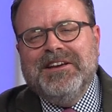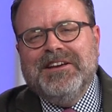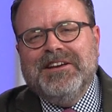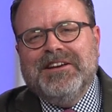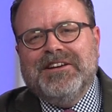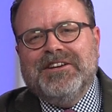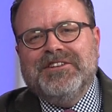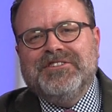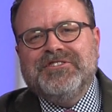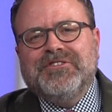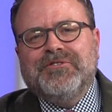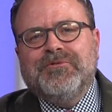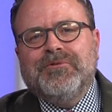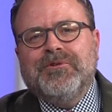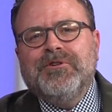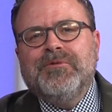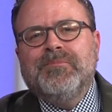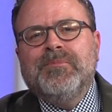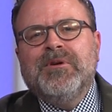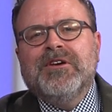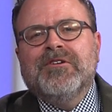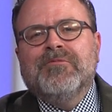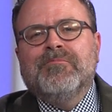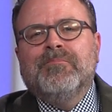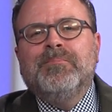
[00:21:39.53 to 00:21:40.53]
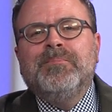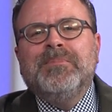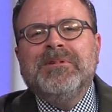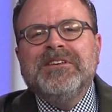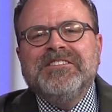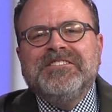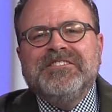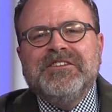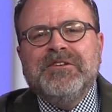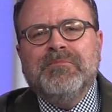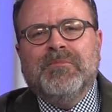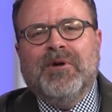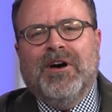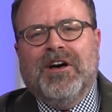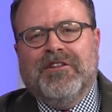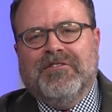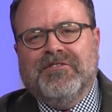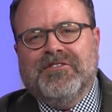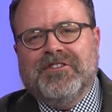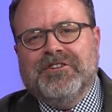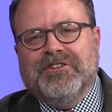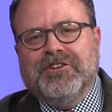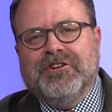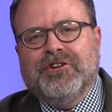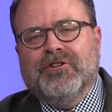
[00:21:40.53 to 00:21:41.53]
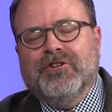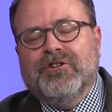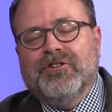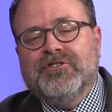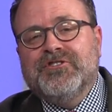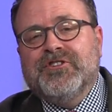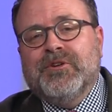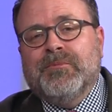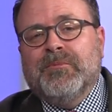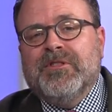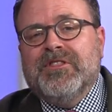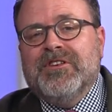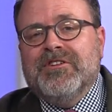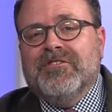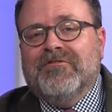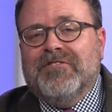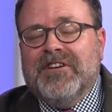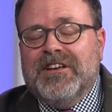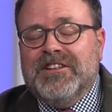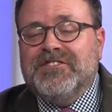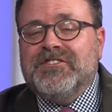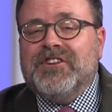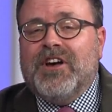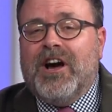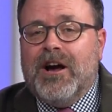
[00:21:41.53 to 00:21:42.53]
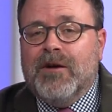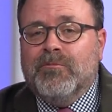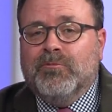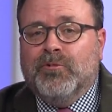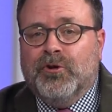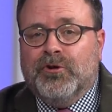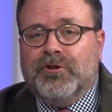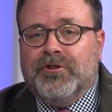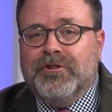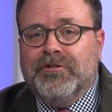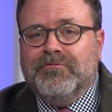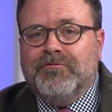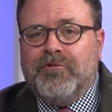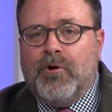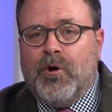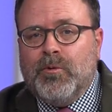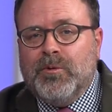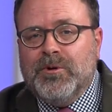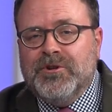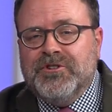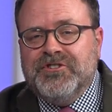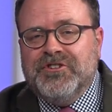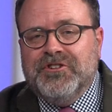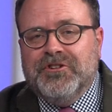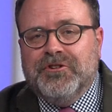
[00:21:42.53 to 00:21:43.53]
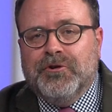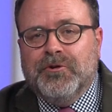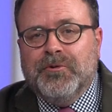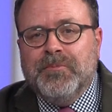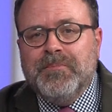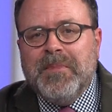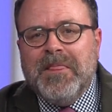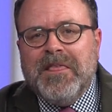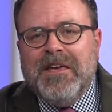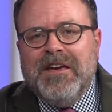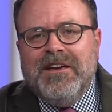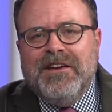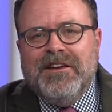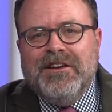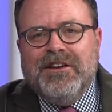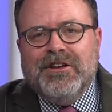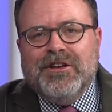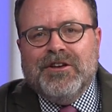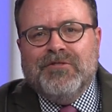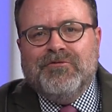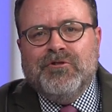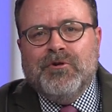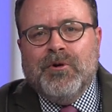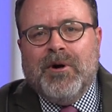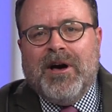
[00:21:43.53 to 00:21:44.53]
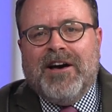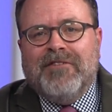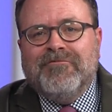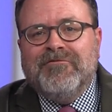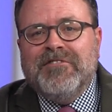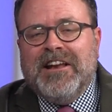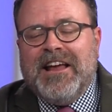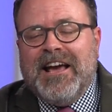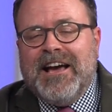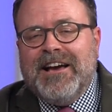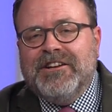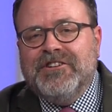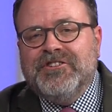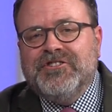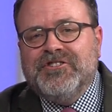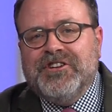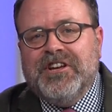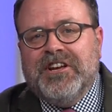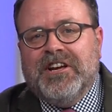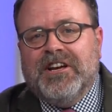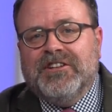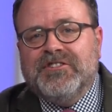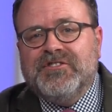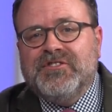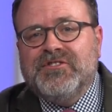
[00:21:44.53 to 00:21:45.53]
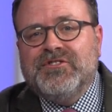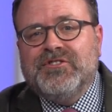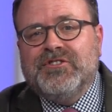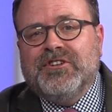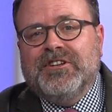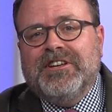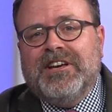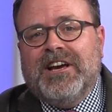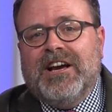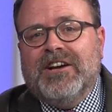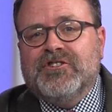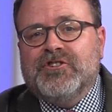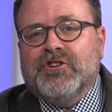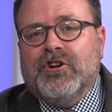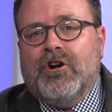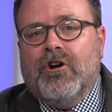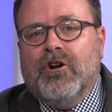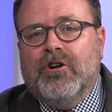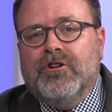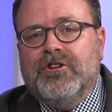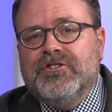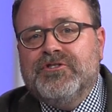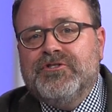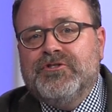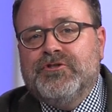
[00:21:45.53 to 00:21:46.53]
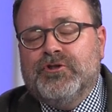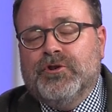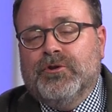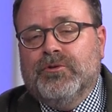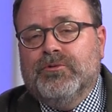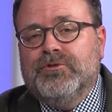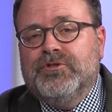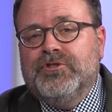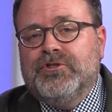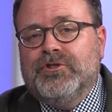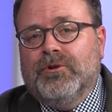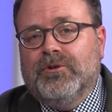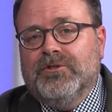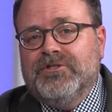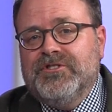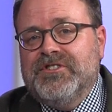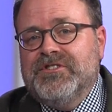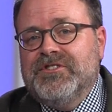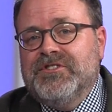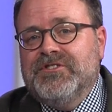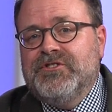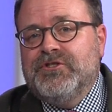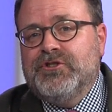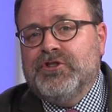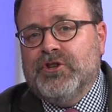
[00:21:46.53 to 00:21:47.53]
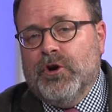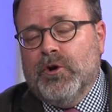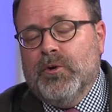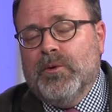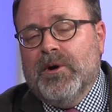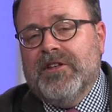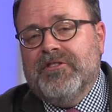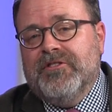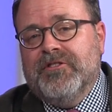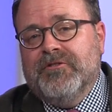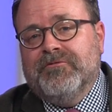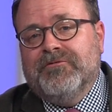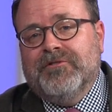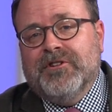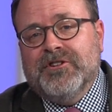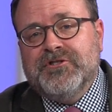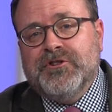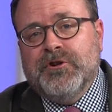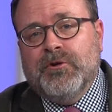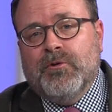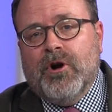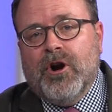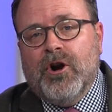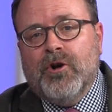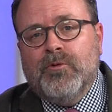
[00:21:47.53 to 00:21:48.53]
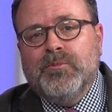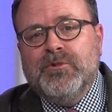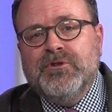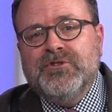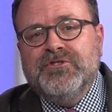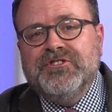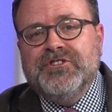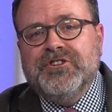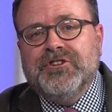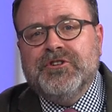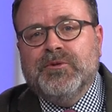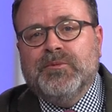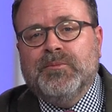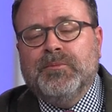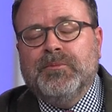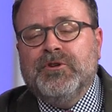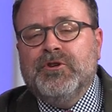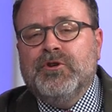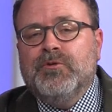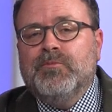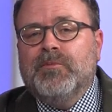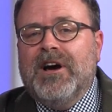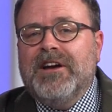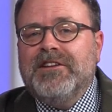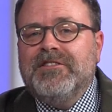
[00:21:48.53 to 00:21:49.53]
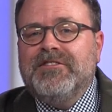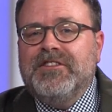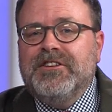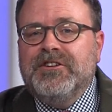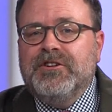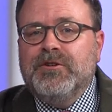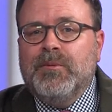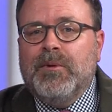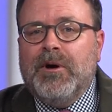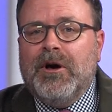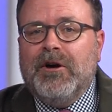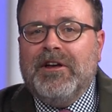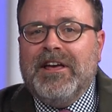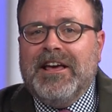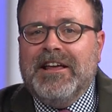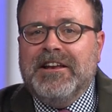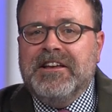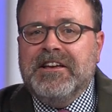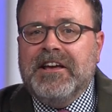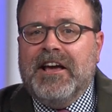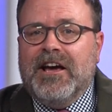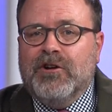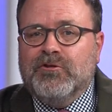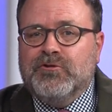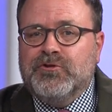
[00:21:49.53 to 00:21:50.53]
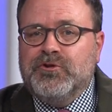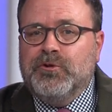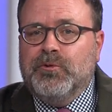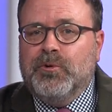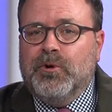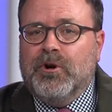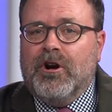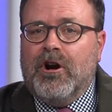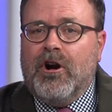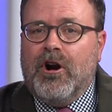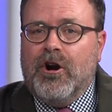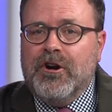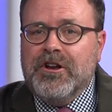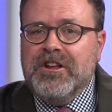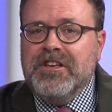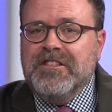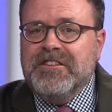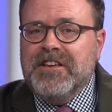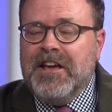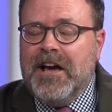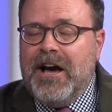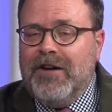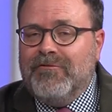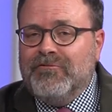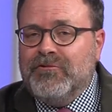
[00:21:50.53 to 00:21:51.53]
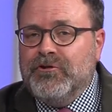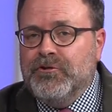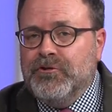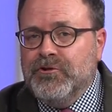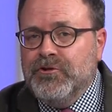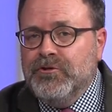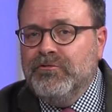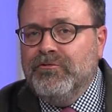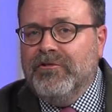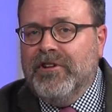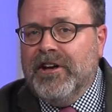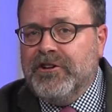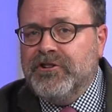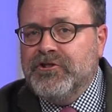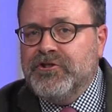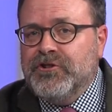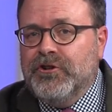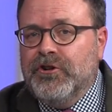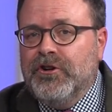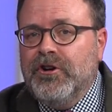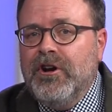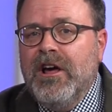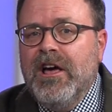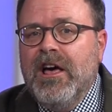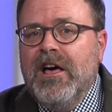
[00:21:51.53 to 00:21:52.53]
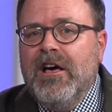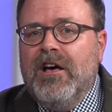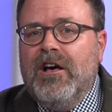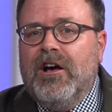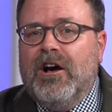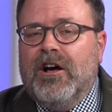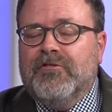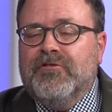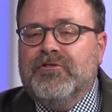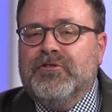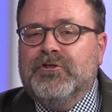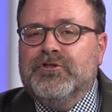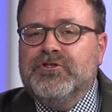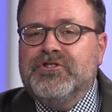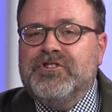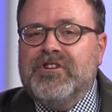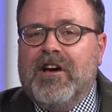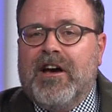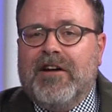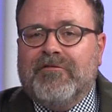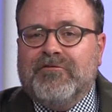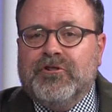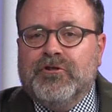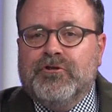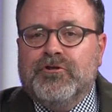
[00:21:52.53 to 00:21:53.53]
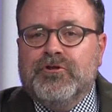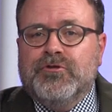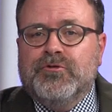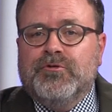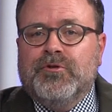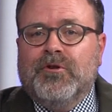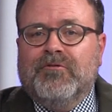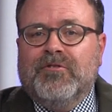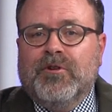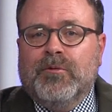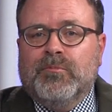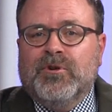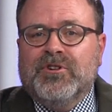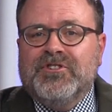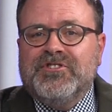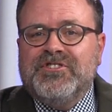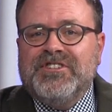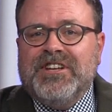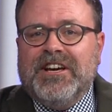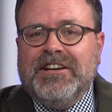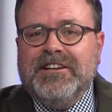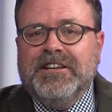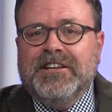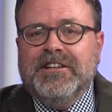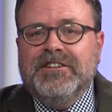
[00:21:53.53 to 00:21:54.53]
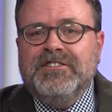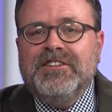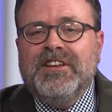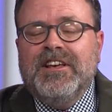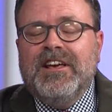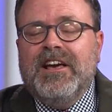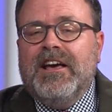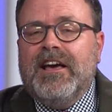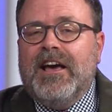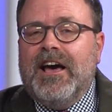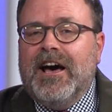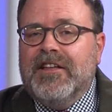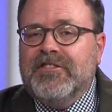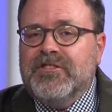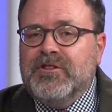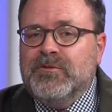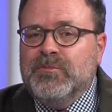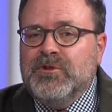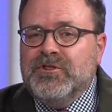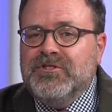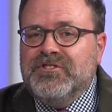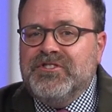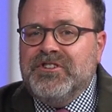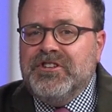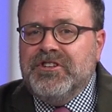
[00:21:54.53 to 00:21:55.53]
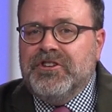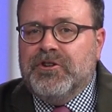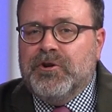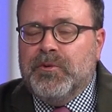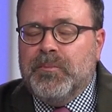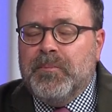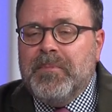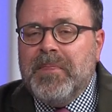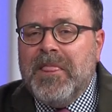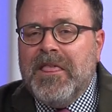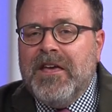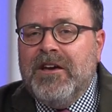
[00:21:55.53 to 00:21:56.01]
It's going to be a busy month, and here are some of the events I'm looking forward to. If you haven't had a chance to catch artist Joan Schultz's show at the Fresno Art Museum, you might think about heading out to her Art in the Afternoon lecture on Thursday afternoon, November 2nd at the museum.